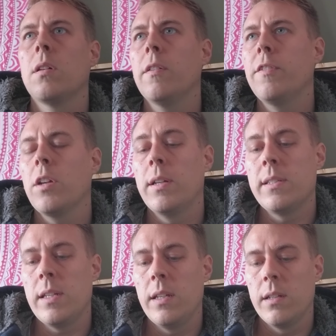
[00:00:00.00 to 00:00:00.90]
Off you go,
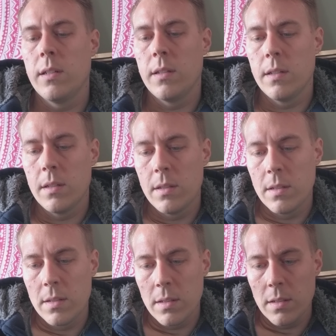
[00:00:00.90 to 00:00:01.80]
Lizzie.
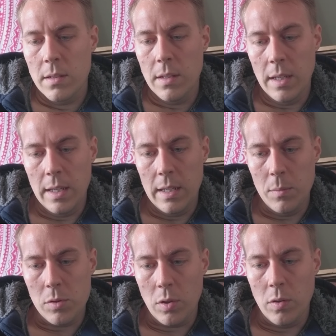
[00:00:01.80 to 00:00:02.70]
And
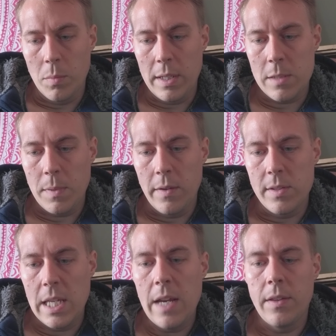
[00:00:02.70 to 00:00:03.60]
it was a horrible
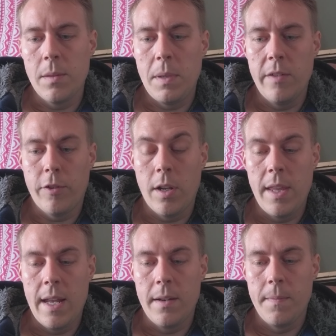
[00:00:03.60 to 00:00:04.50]
experience hearing the paedophile at
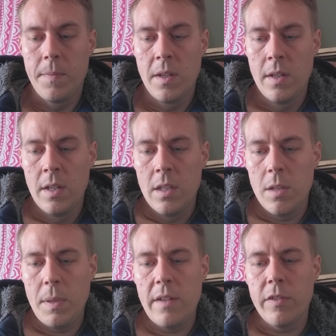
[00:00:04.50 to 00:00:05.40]
the end.
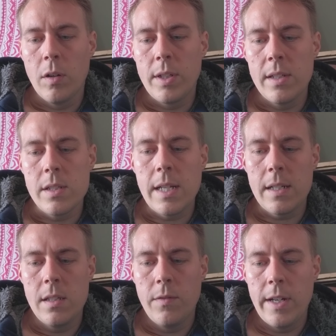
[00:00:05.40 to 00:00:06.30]
The paedophile didn't
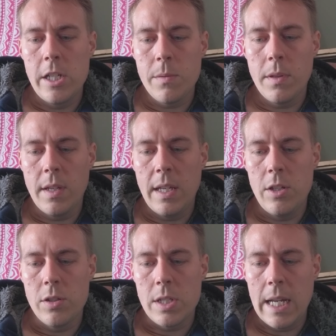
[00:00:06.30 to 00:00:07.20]
stick to the arrangement that he
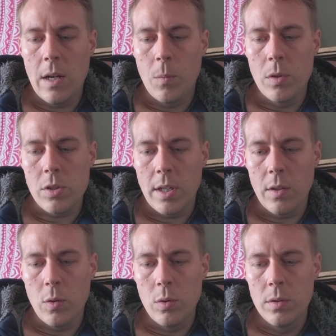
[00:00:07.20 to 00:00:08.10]
should stay on one side of
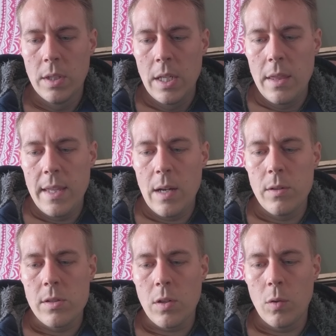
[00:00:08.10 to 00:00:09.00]
the hall. The
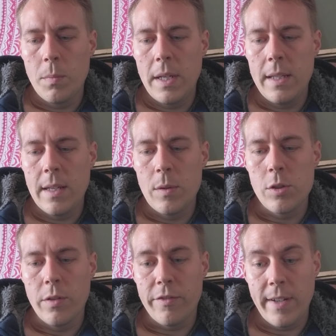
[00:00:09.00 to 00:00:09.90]
elders told me they were
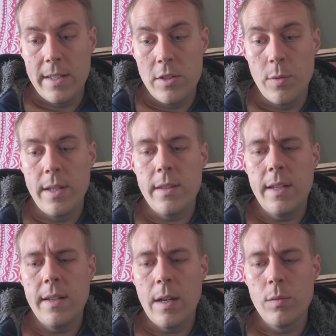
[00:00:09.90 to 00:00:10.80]
too afraid to do
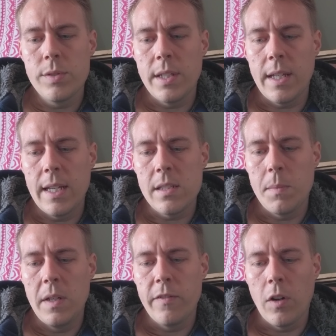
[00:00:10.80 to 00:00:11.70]
anything else in case the
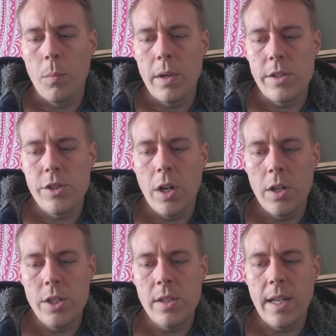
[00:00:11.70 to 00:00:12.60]
paedophile pressed
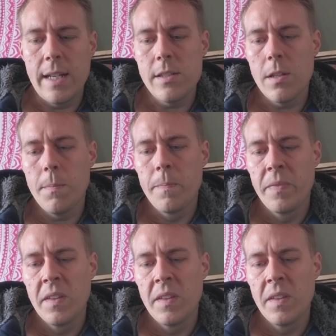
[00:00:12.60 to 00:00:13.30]
charges against them.